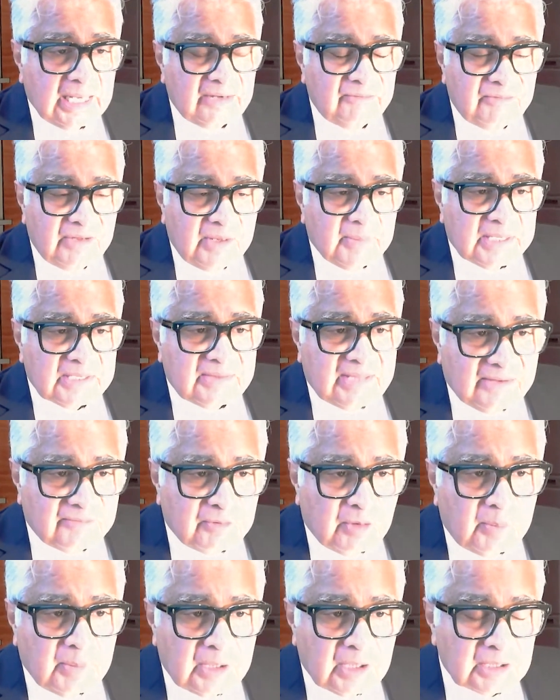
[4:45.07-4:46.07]
And we must
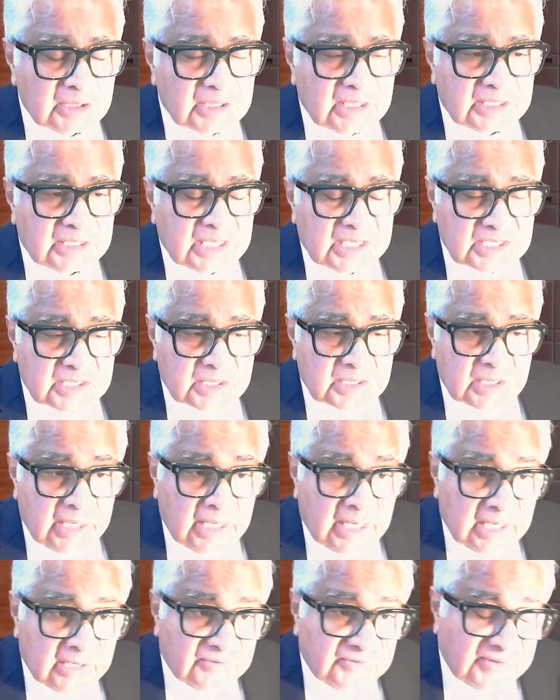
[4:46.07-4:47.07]
therefore, the
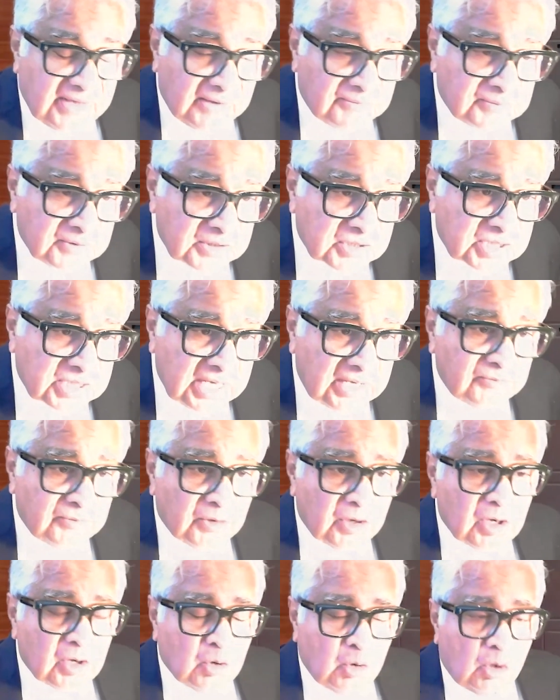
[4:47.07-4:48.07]
safest thing
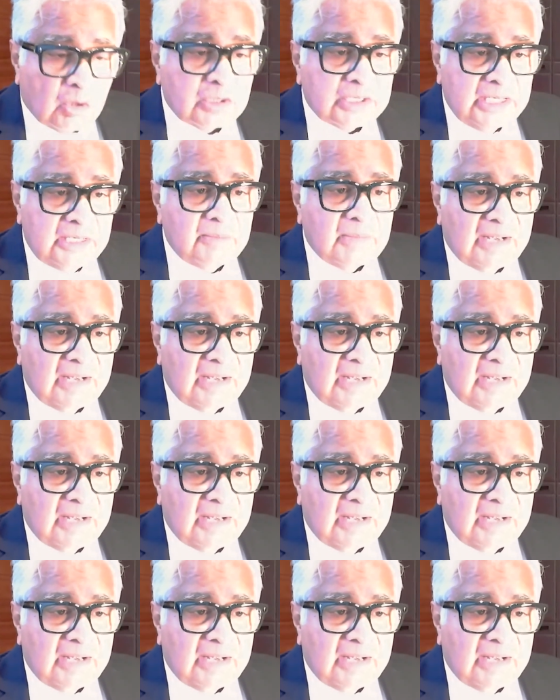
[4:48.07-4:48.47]
for a court,